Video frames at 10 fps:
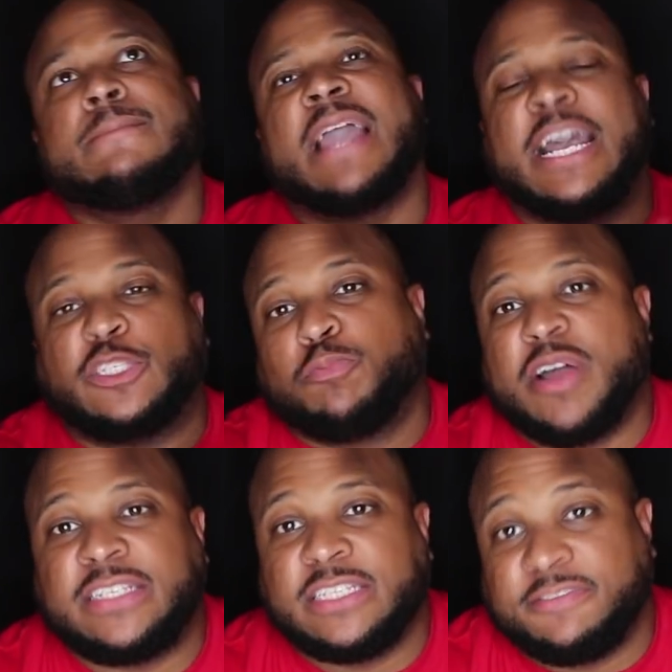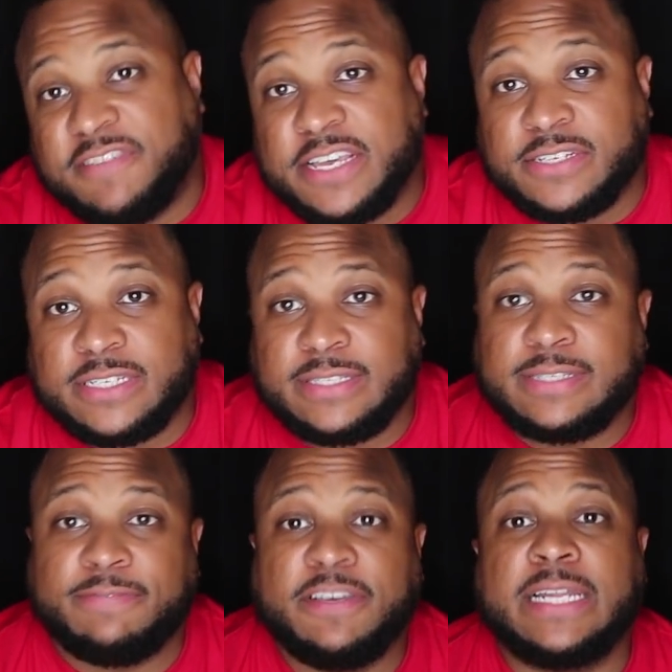express his
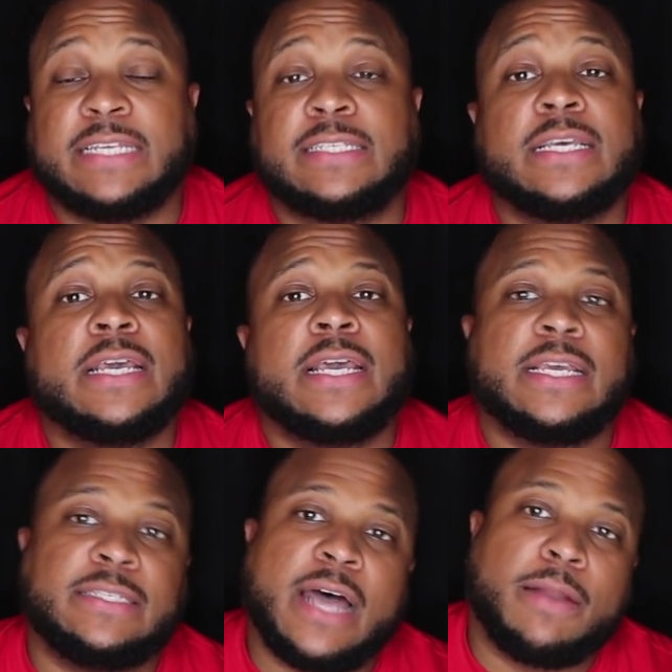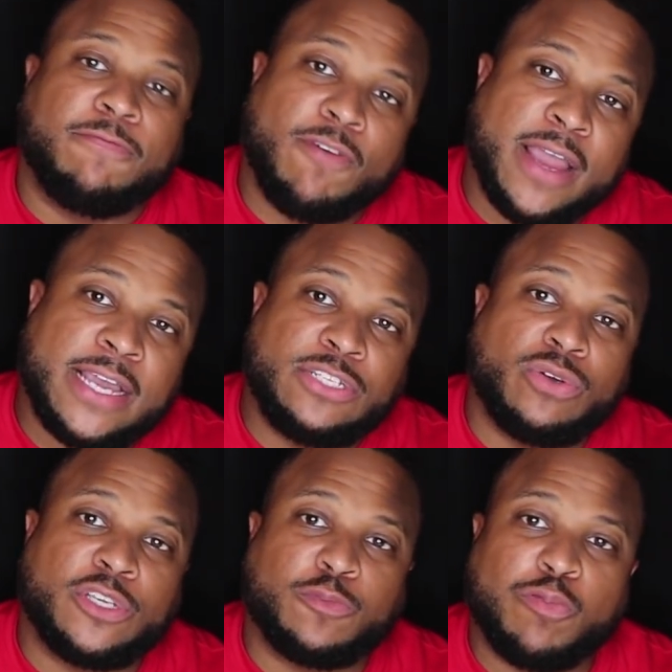feelings. He's not afraid
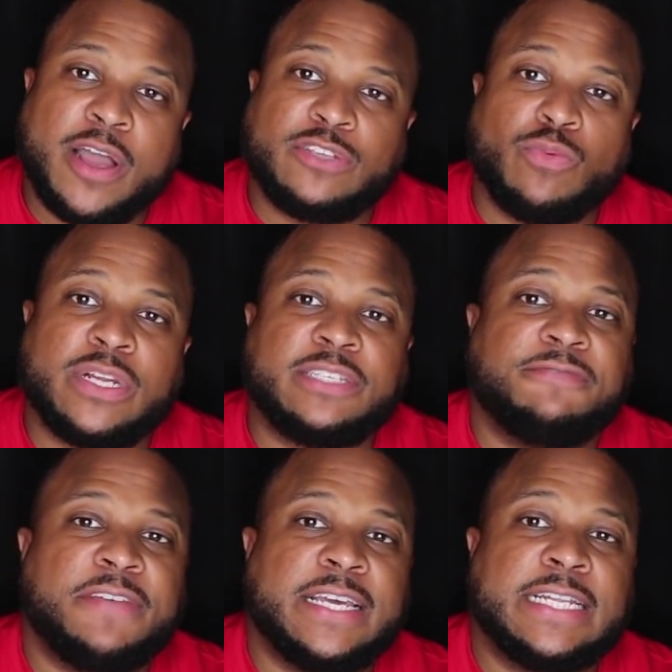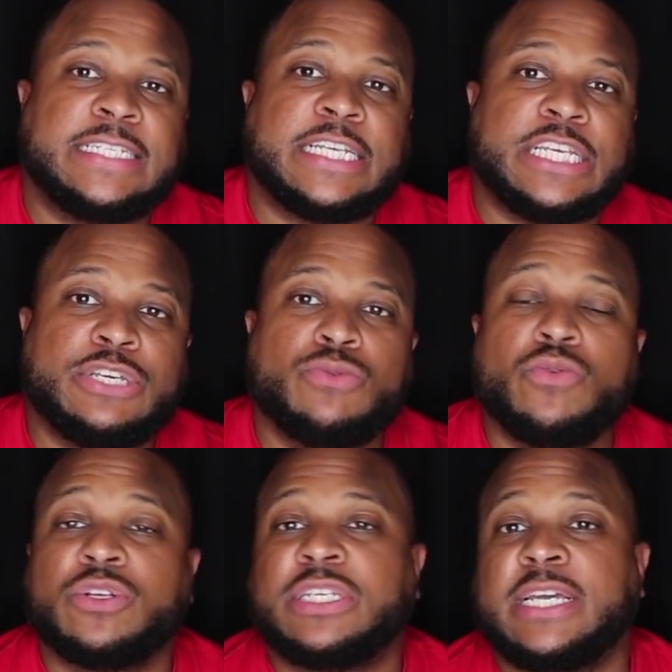to express what he's feeling to you
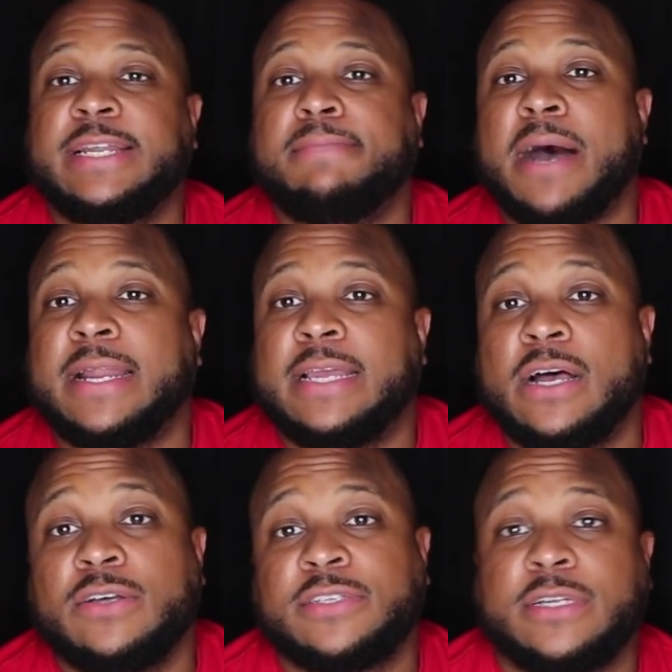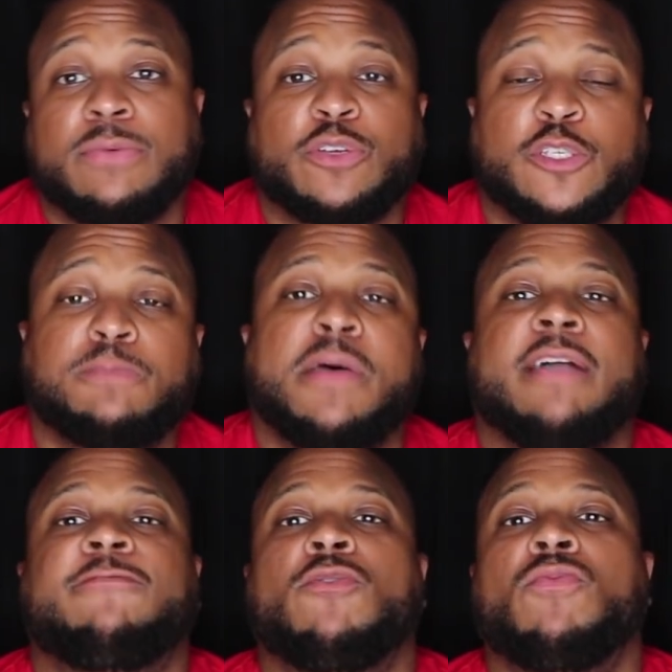or to anybody else in a
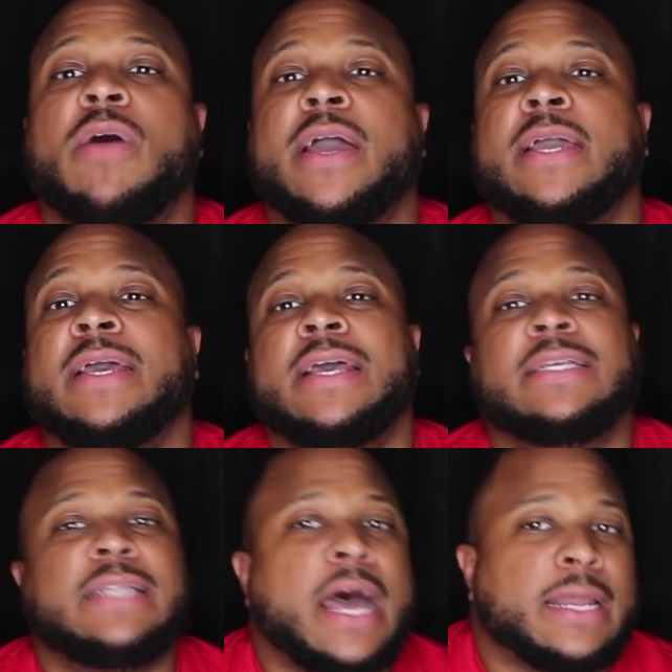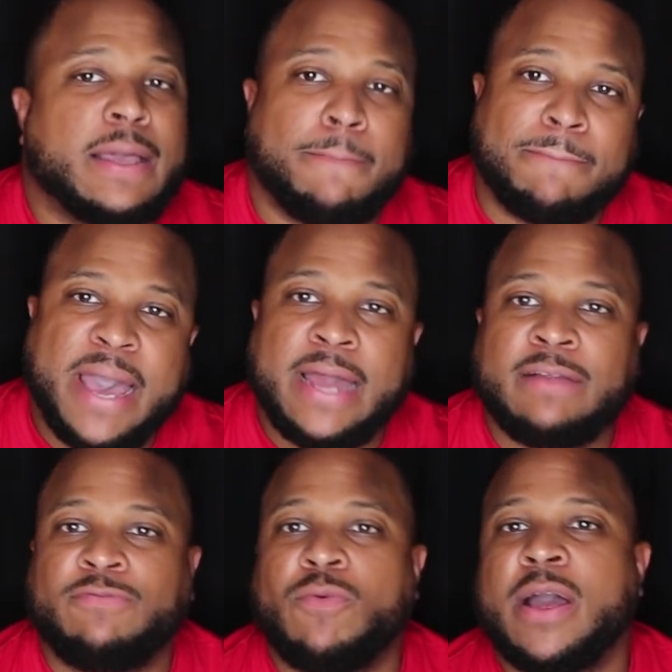respectful way, not a
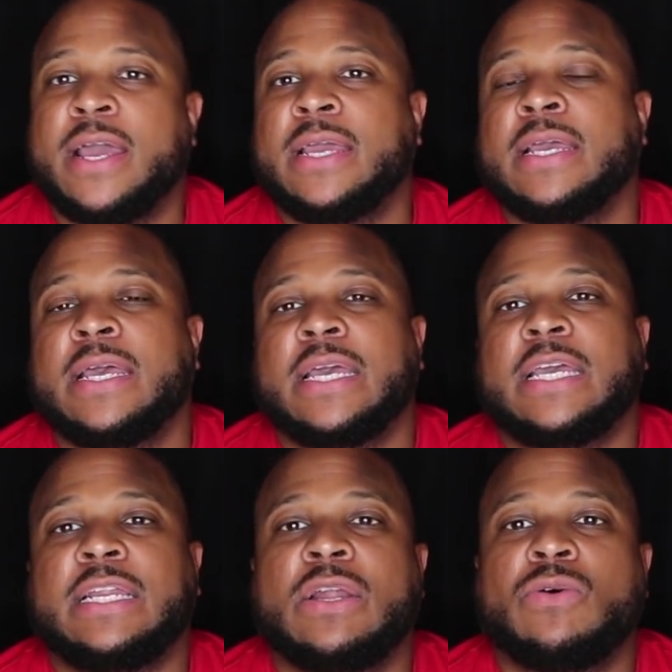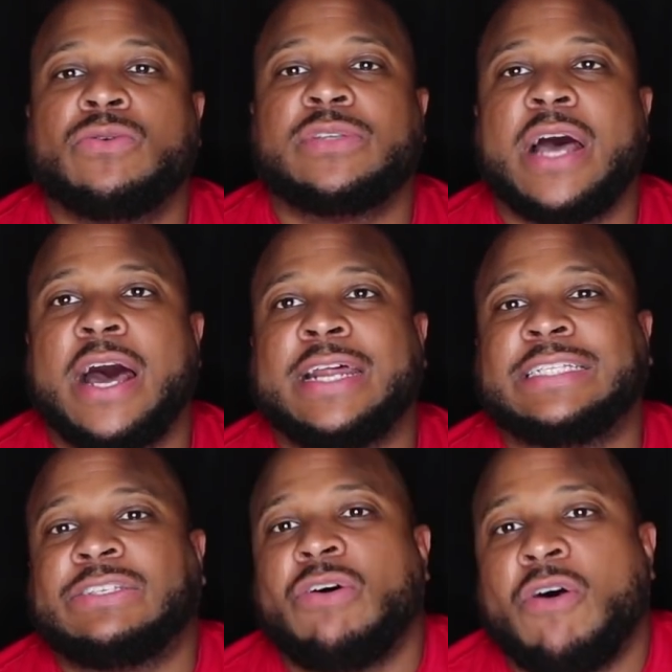combative way. He knows how
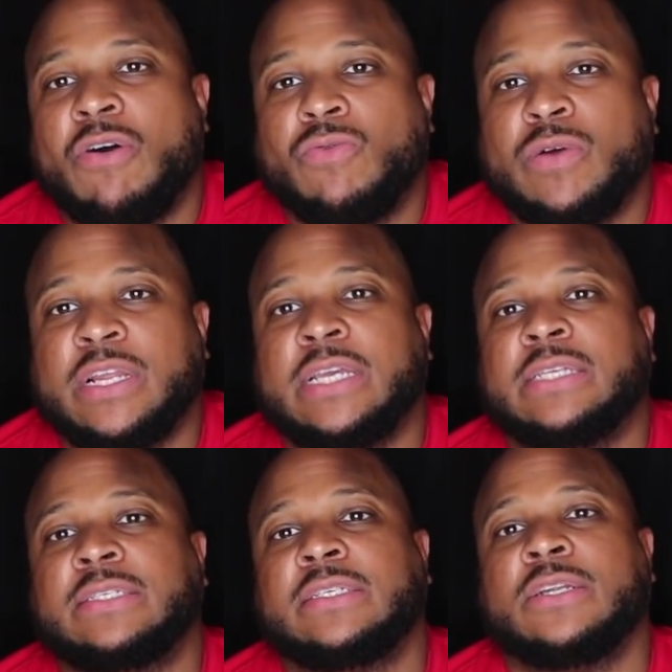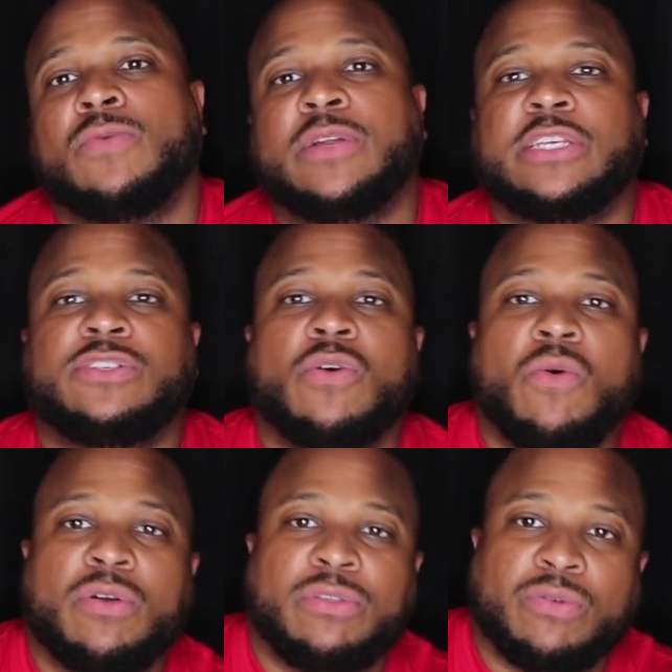to talk when he's, when he's
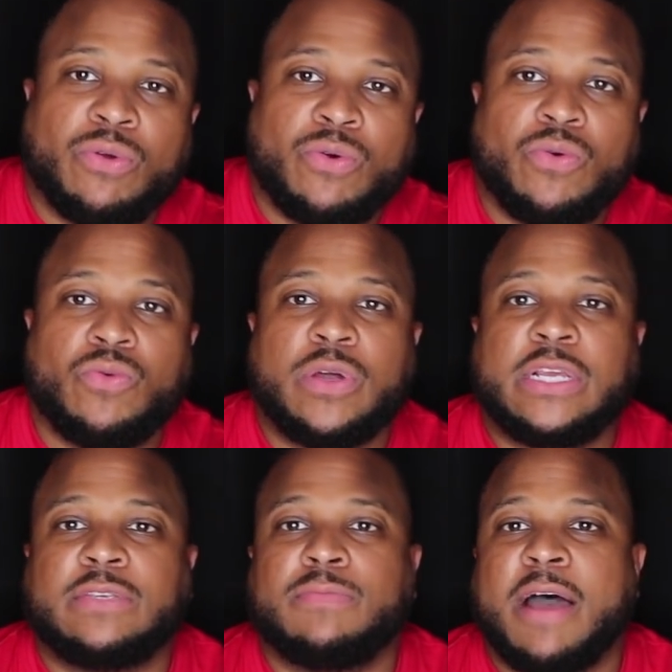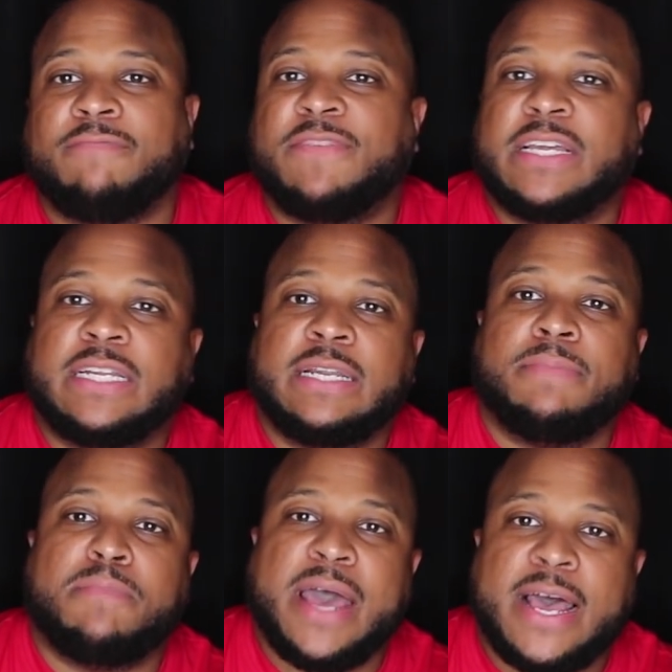going through, when he's not feeling
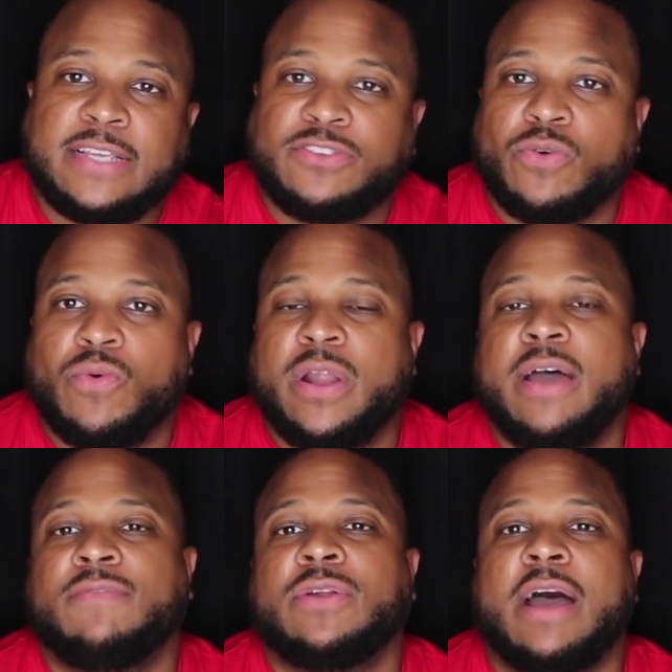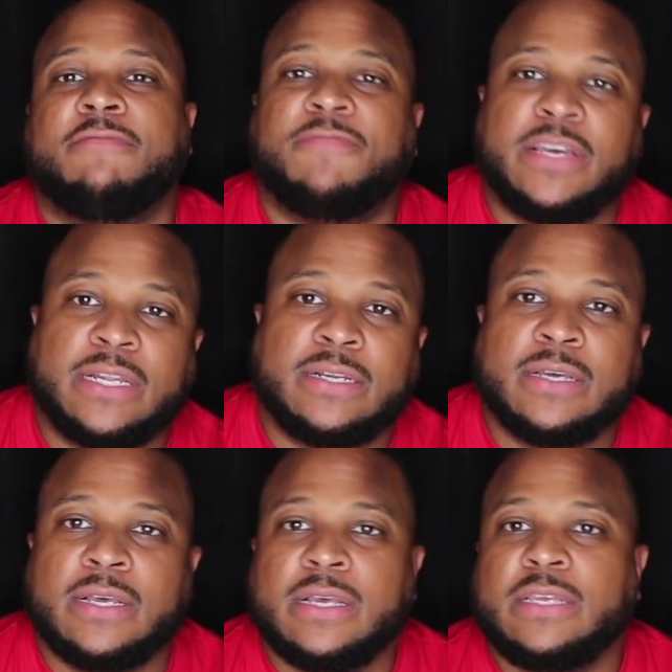the best or whatever, not feeling,
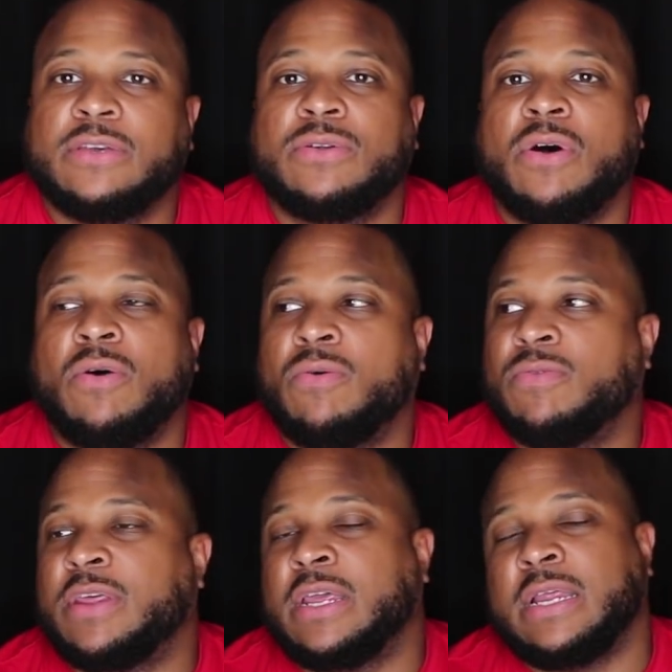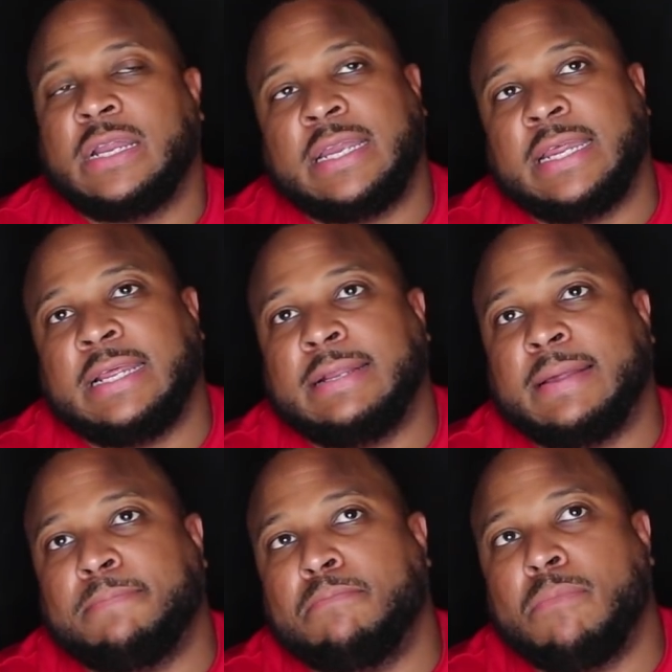
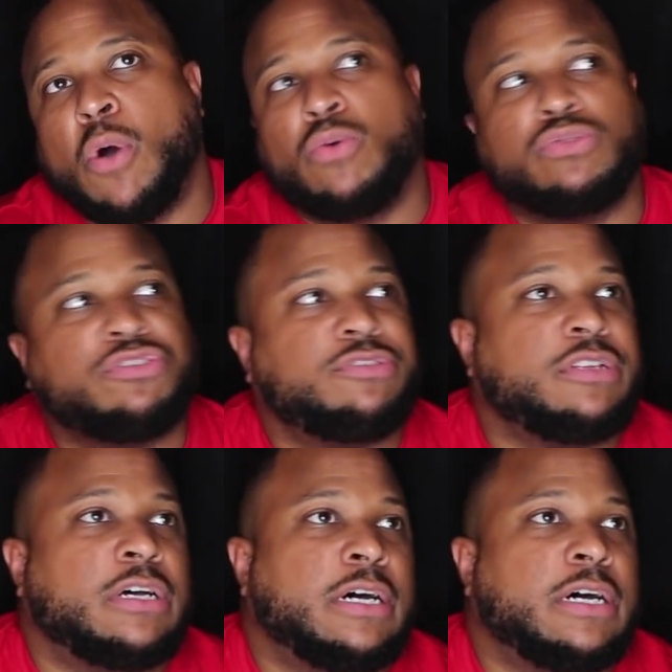the most